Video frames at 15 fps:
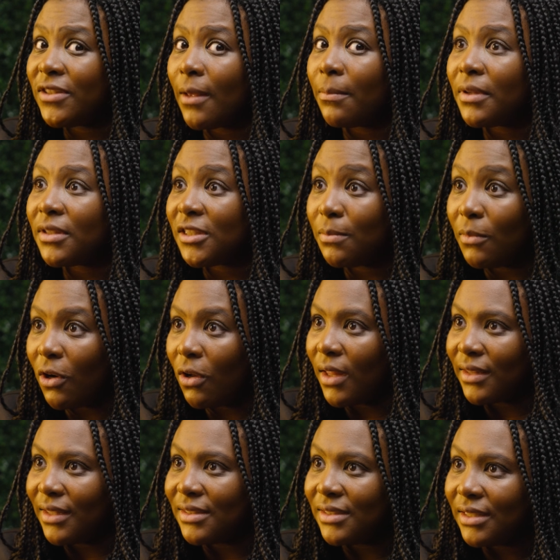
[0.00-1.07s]
and something
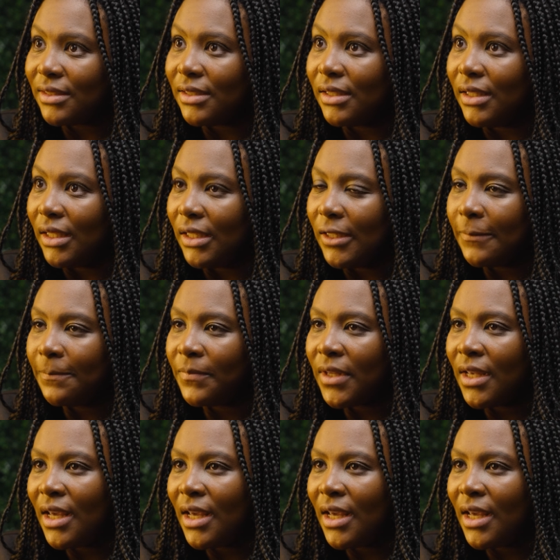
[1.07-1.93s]
small like the sixty D,